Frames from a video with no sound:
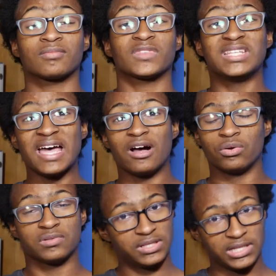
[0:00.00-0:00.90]

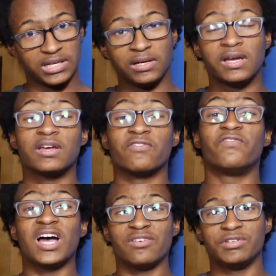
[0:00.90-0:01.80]
Now, today,
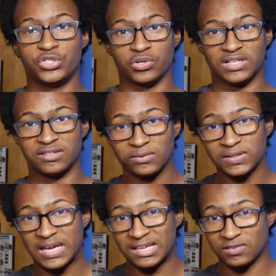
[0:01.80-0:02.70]

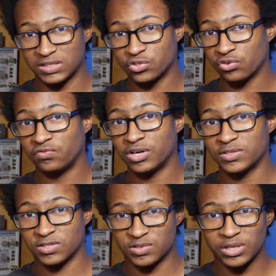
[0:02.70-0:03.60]
538 electoral
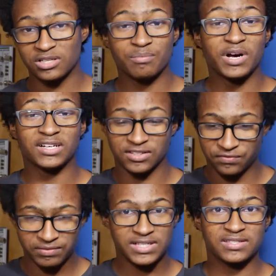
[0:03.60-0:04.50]
votes are split among the
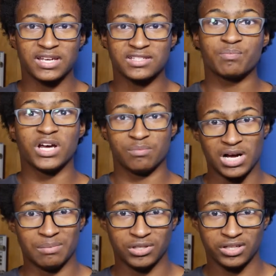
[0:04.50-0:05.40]
50 states by
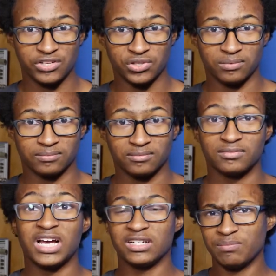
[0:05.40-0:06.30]
population.
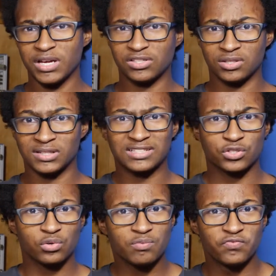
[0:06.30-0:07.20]
I'll get back to the
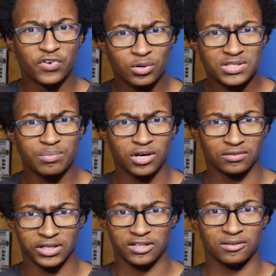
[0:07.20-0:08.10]
electoral votes part
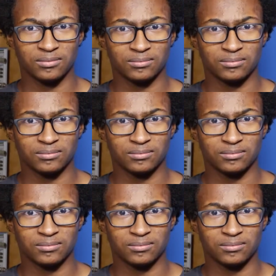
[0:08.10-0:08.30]
later.